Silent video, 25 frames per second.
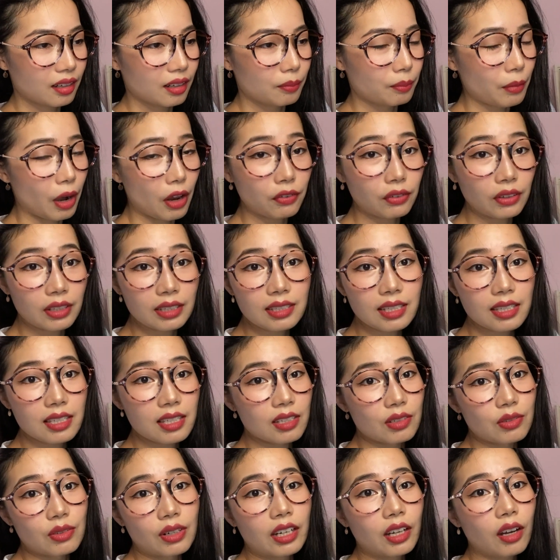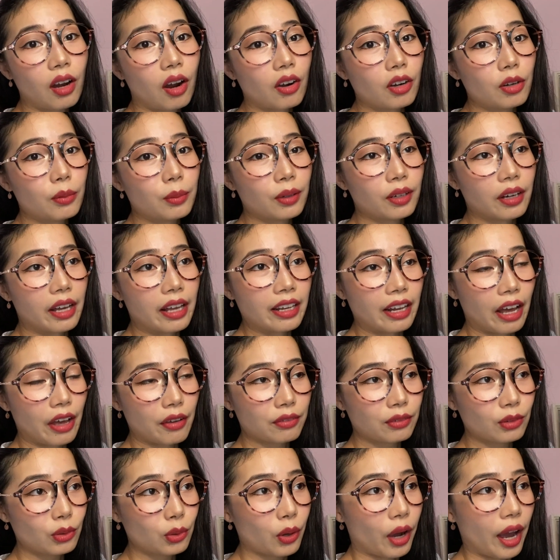my physics is really horrible and I
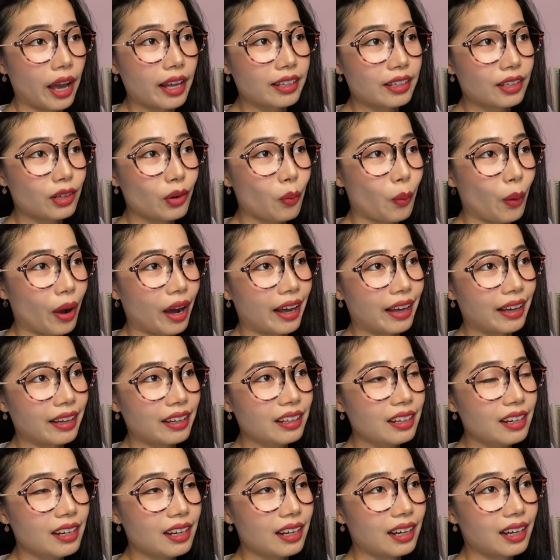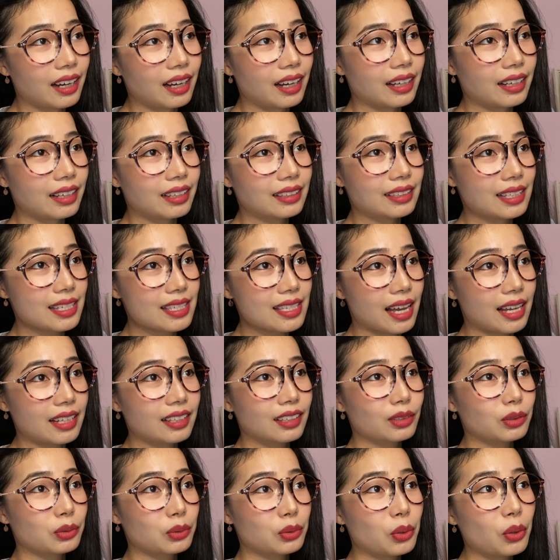have no idea why I
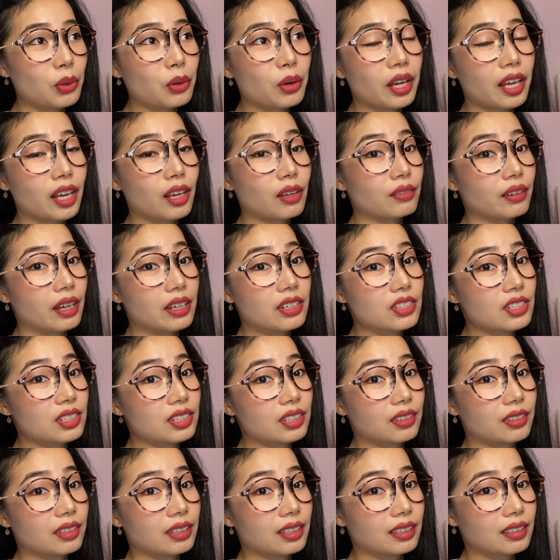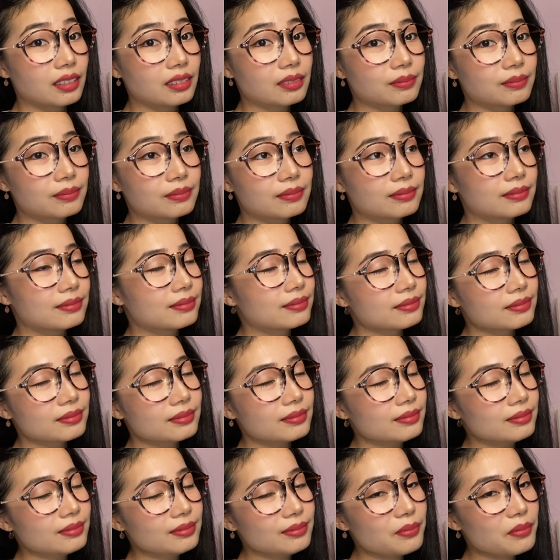decided to go ahead engineering.
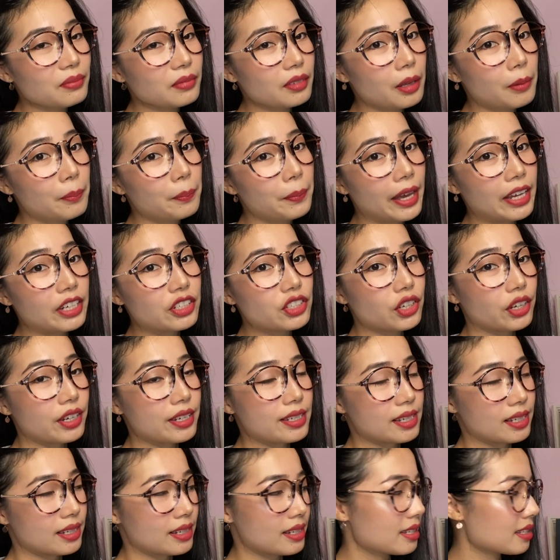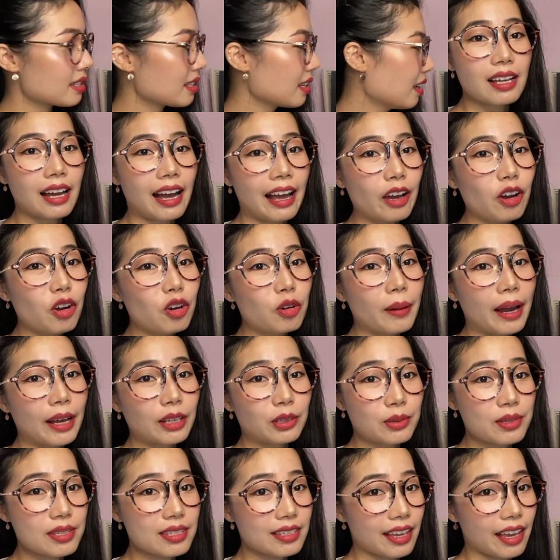Bad choices. I hope I
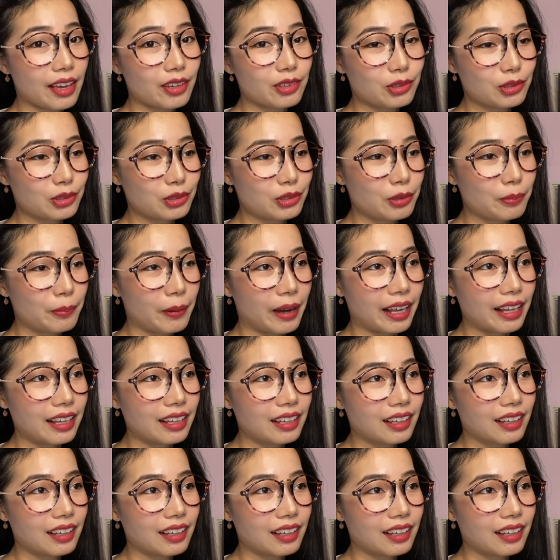don't scare you, but